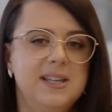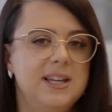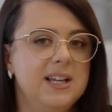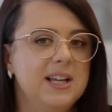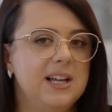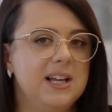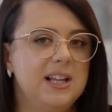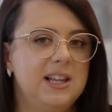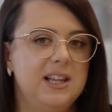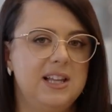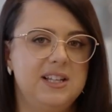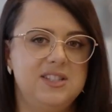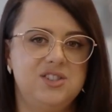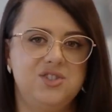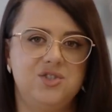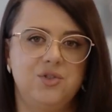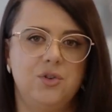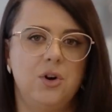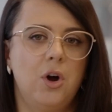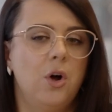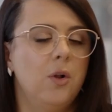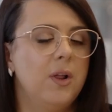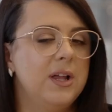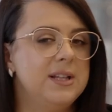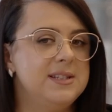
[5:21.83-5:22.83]
and
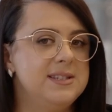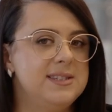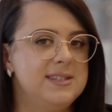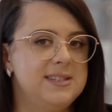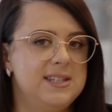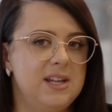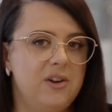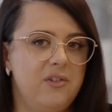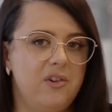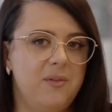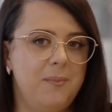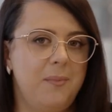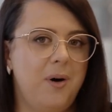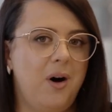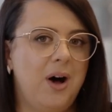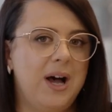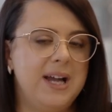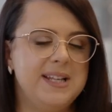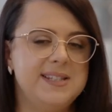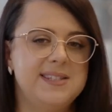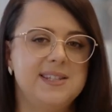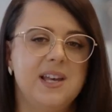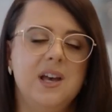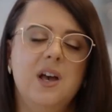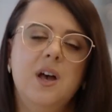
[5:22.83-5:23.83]
cholesterol and
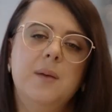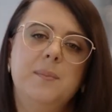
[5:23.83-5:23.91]
ceramides,